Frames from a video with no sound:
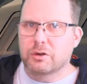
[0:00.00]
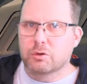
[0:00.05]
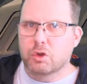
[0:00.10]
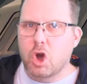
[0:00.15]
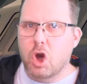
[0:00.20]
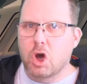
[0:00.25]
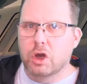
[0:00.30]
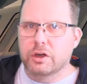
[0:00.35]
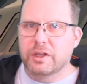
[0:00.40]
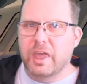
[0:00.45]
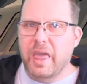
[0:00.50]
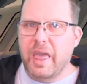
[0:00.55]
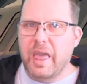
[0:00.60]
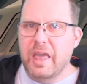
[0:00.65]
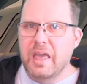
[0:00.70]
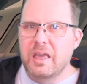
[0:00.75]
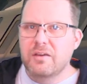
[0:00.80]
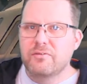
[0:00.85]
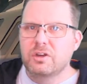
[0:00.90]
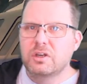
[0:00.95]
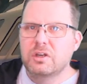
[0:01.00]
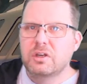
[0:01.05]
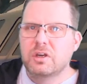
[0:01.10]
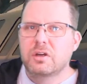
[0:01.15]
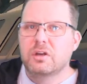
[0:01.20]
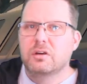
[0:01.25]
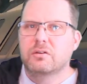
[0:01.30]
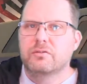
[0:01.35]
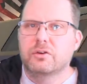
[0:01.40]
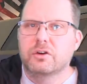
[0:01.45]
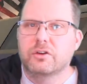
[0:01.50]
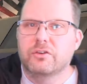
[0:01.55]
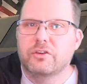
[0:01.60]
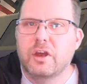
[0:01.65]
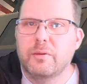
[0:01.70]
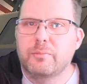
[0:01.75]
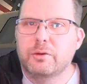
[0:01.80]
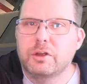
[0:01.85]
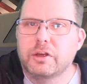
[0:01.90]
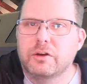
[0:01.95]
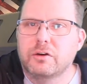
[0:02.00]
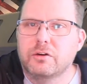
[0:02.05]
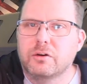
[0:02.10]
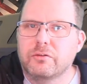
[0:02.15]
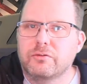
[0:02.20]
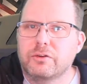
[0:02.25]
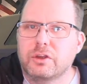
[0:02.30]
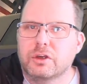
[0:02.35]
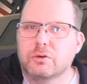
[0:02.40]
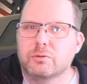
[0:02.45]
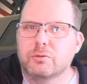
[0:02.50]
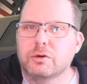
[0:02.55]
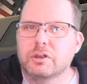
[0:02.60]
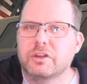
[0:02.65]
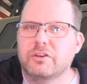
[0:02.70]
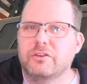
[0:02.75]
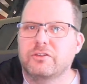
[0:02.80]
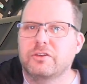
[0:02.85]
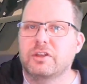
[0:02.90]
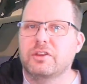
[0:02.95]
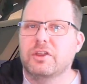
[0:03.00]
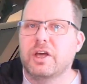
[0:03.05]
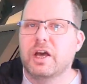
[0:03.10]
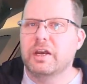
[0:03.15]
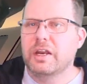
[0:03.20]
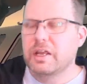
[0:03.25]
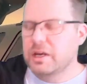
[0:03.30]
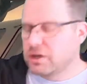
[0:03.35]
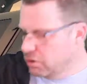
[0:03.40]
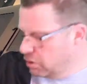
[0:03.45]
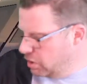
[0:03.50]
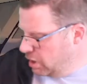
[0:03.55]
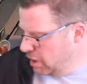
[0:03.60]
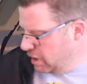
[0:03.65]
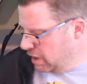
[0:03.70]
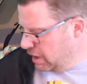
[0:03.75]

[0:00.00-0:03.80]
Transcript: concave, for example. I don't know if you can really see that here.